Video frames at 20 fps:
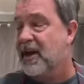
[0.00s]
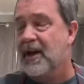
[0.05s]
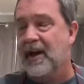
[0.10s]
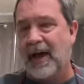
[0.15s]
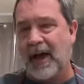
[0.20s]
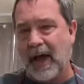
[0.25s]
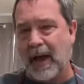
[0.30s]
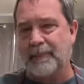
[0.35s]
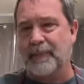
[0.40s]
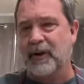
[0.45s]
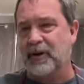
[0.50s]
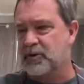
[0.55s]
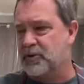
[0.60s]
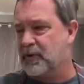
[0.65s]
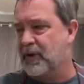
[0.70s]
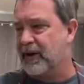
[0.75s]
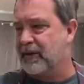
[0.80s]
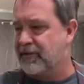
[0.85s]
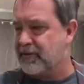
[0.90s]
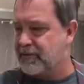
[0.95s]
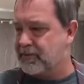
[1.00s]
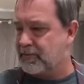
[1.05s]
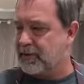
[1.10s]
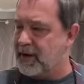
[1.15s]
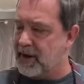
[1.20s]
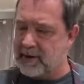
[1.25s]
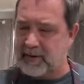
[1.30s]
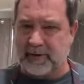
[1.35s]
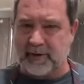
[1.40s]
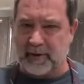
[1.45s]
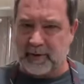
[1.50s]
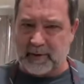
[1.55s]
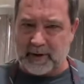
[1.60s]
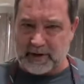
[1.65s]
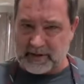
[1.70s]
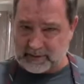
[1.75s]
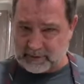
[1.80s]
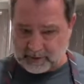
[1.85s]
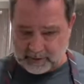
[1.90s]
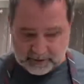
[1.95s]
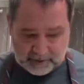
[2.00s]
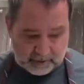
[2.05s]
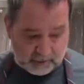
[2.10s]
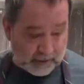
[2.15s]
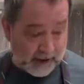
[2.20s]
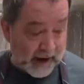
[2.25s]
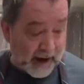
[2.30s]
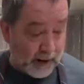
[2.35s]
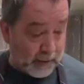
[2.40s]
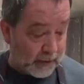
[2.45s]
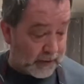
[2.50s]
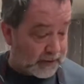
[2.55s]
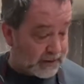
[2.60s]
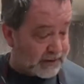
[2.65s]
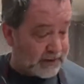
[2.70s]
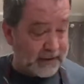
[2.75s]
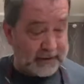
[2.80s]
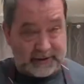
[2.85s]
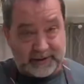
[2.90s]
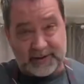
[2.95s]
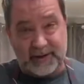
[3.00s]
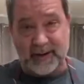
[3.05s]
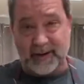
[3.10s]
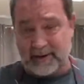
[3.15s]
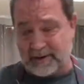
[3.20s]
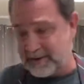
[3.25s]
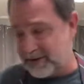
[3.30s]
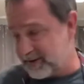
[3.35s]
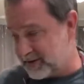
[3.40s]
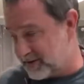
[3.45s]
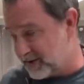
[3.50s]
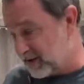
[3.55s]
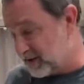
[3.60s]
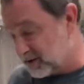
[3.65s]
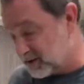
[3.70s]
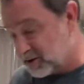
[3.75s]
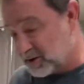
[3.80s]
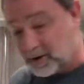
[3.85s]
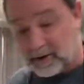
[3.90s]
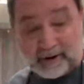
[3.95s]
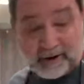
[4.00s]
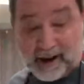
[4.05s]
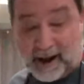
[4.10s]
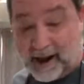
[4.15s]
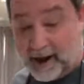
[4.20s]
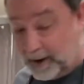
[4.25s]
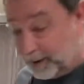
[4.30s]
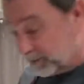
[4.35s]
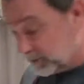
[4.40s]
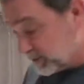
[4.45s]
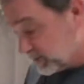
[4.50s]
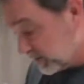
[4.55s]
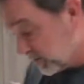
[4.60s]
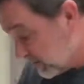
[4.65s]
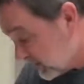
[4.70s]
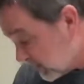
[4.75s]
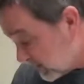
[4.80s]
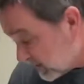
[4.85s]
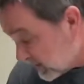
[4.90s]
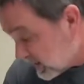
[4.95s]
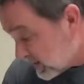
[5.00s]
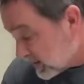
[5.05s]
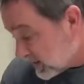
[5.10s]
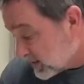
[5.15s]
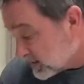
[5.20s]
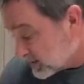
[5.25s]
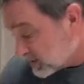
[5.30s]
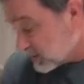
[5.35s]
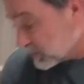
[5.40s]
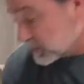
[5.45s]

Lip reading: I'm going to try 300 degrees for 3 hours and see how these things turn out. So we'll